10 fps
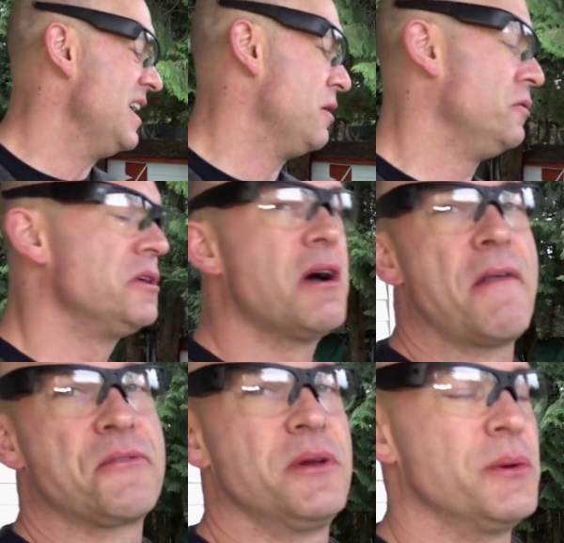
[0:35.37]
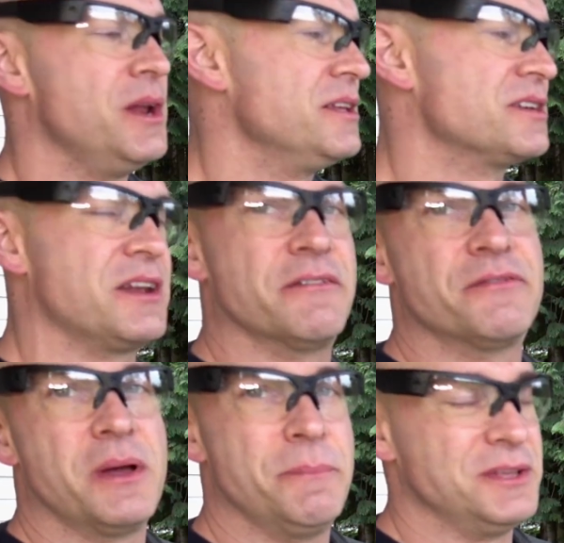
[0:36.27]
Only got 3 readings out
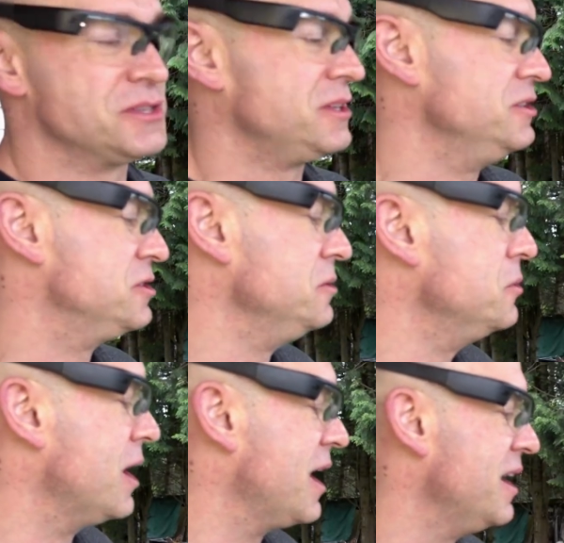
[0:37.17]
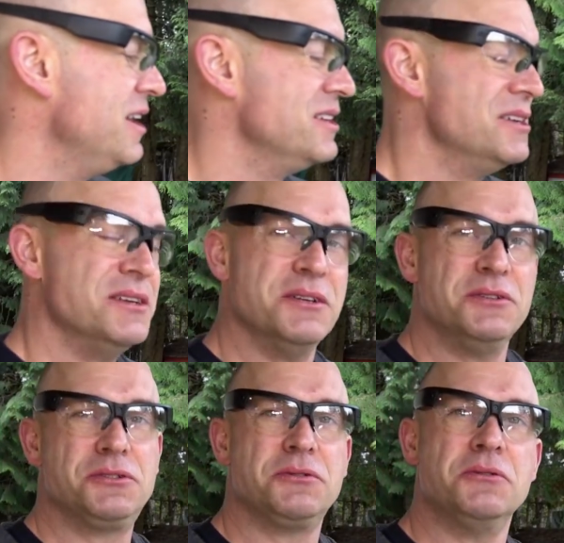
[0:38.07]
of basically two
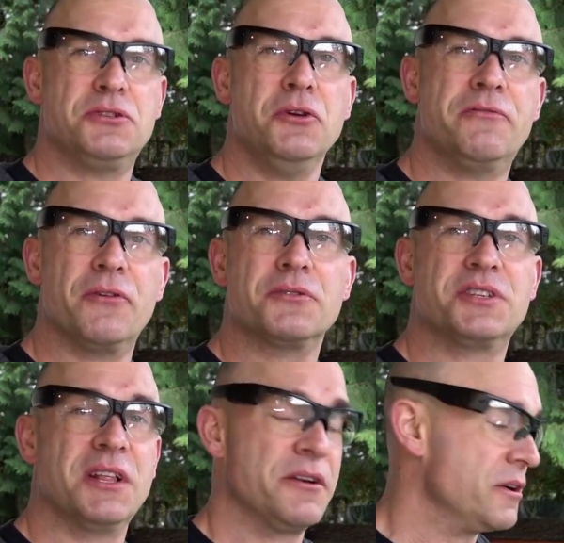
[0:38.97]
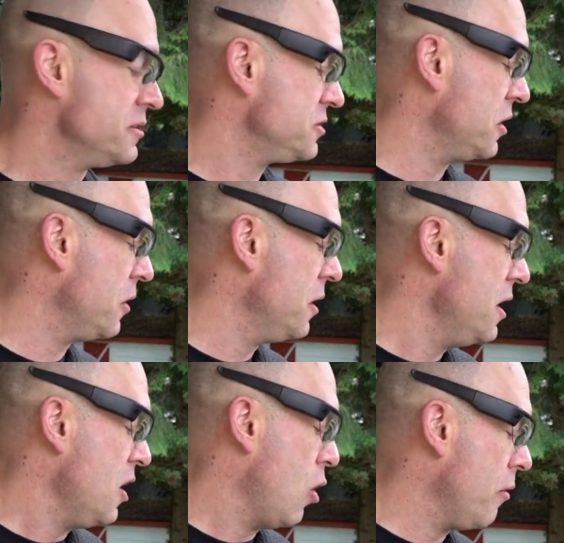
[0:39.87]
full cylinders. So
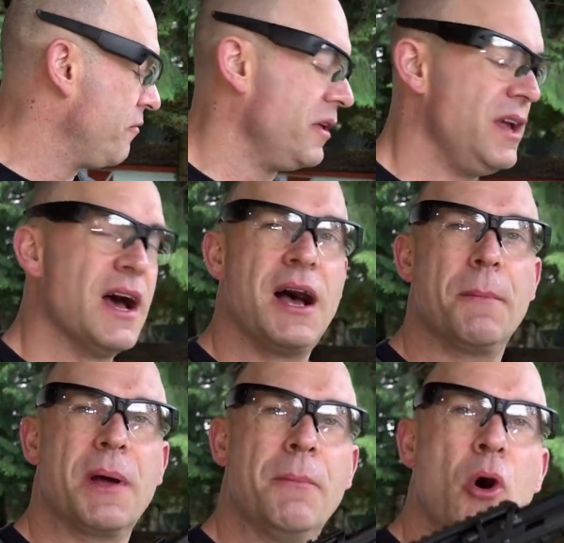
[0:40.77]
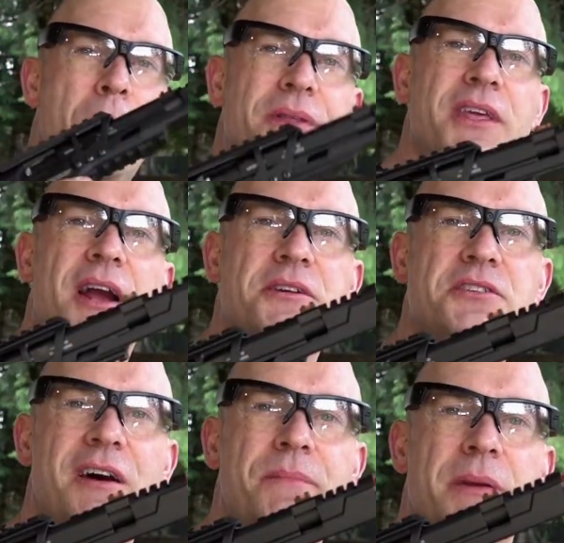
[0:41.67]
hopefully, I'm hoping the
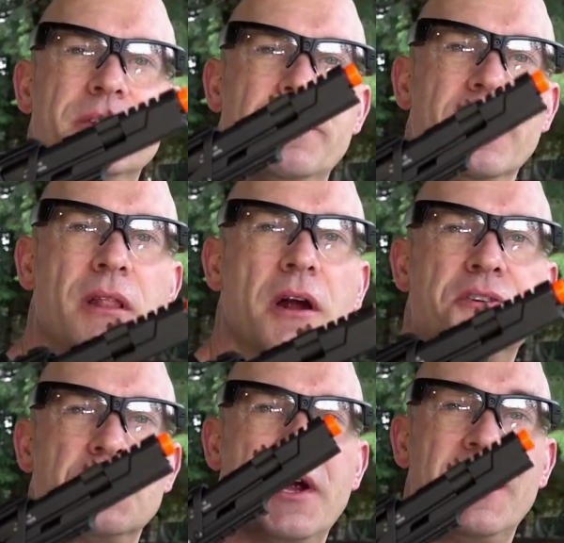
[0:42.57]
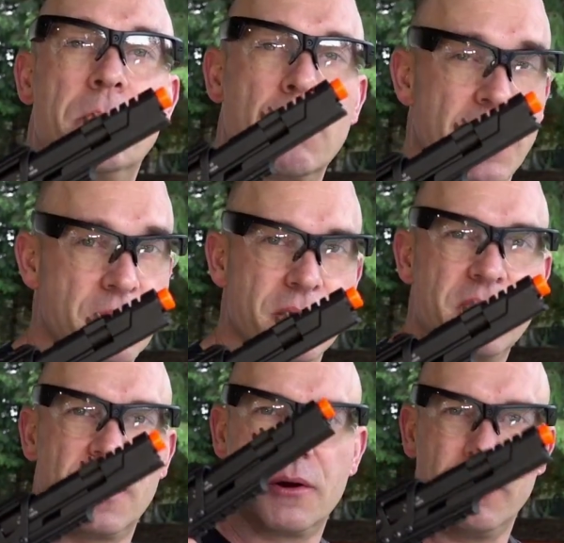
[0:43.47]
Airsoft BBs being larger and brighter in
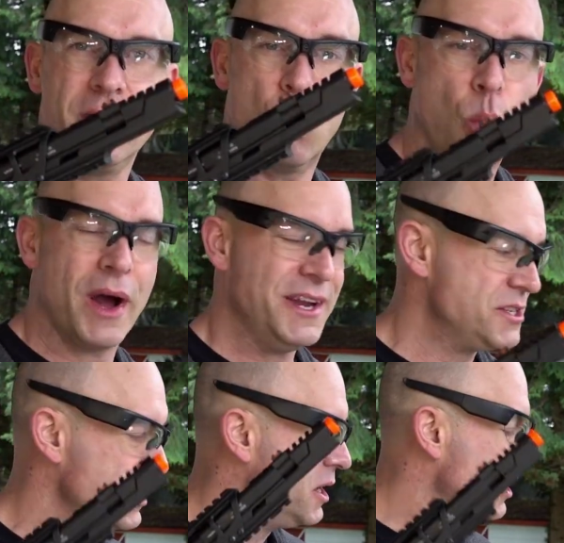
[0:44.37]
color, being white,